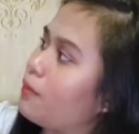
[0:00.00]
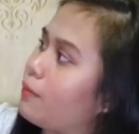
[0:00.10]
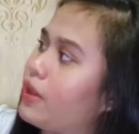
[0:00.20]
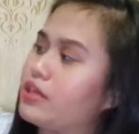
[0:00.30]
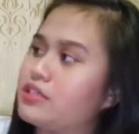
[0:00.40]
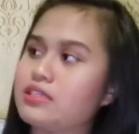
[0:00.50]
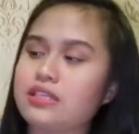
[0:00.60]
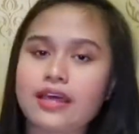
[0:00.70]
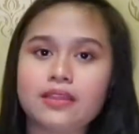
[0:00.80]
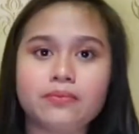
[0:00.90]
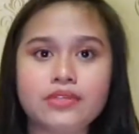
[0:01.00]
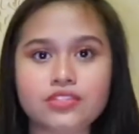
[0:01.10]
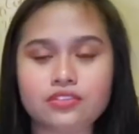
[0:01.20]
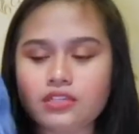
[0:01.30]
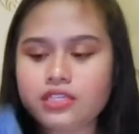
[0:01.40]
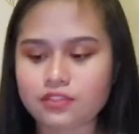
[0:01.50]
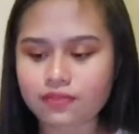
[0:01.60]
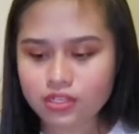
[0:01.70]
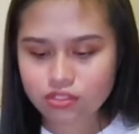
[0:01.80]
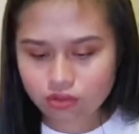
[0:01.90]
but I just like the material. It's
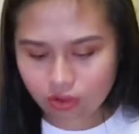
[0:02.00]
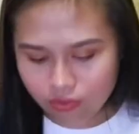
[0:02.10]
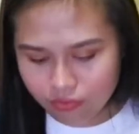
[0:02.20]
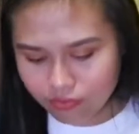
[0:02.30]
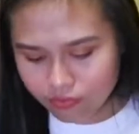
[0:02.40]
very soft.